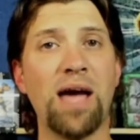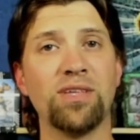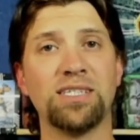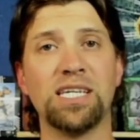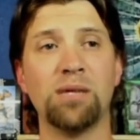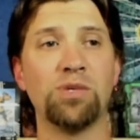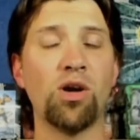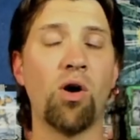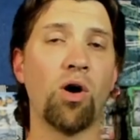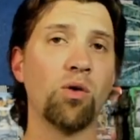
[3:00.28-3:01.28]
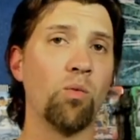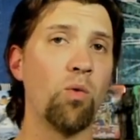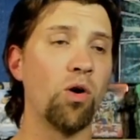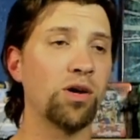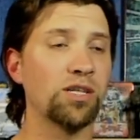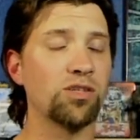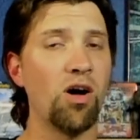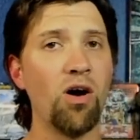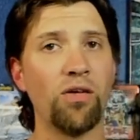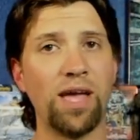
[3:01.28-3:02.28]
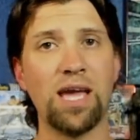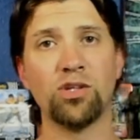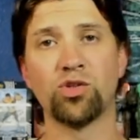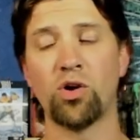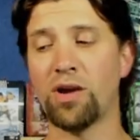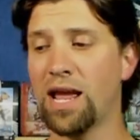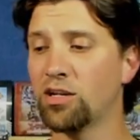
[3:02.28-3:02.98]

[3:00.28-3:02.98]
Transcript: the team. The artwork is all hand-drawn